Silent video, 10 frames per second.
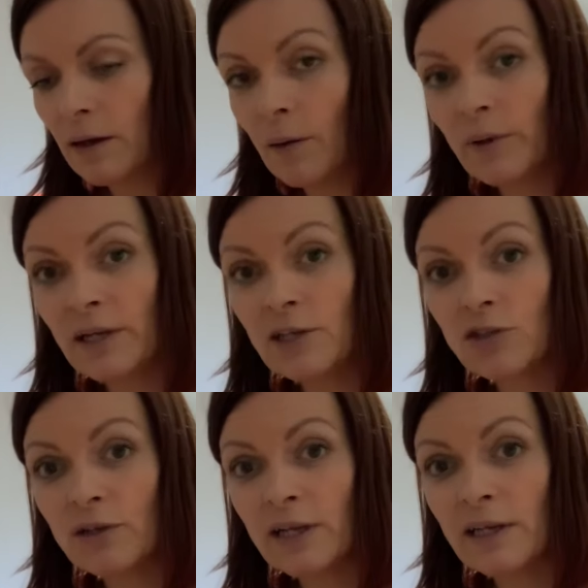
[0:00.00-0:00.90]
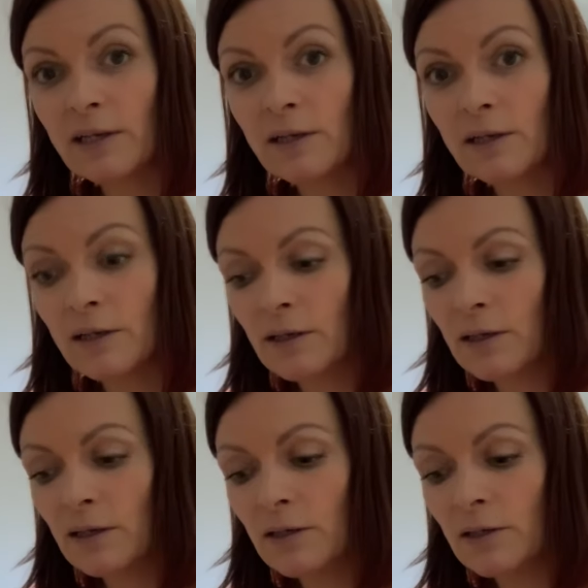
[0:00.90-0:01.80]
And we literally
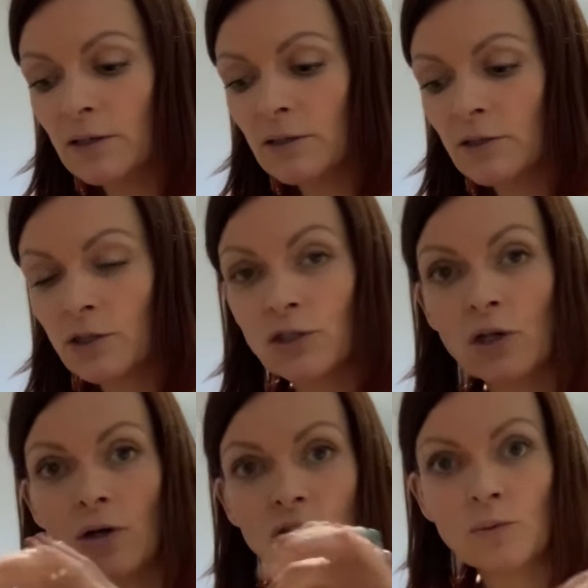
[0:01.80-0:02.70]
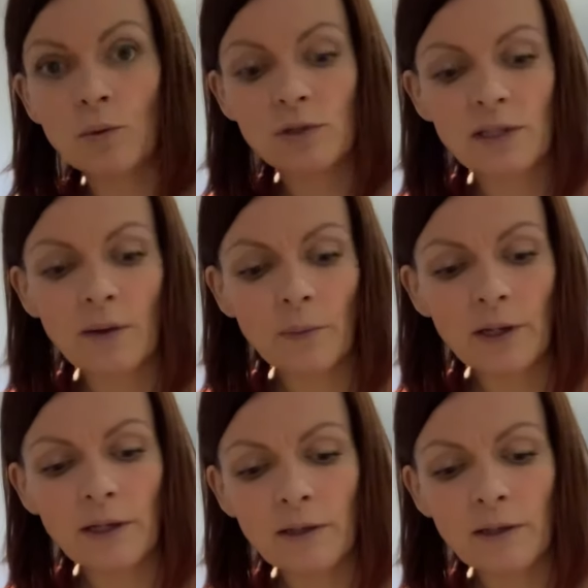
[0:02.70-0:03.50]
just charge the water that way.